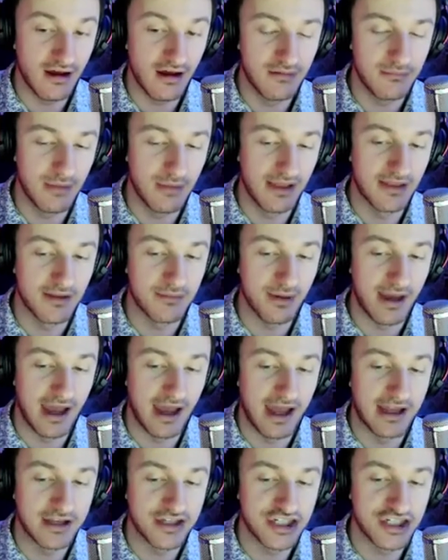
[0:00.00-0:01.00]
Melon
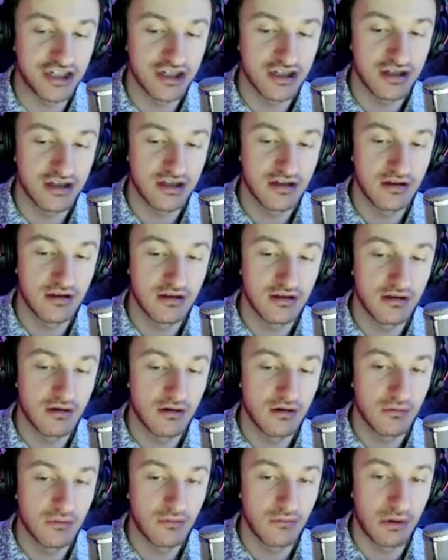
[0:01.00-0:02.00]
Patch,
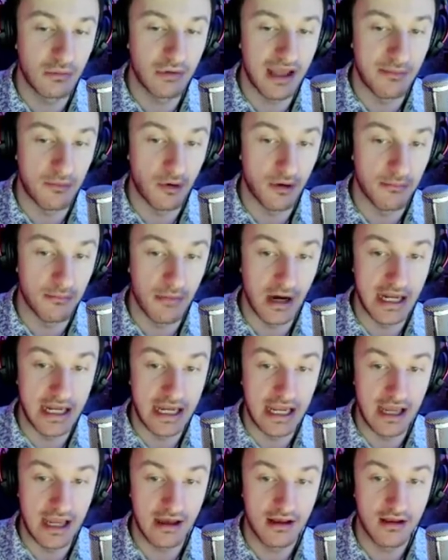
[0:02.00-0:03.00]
when we get more money.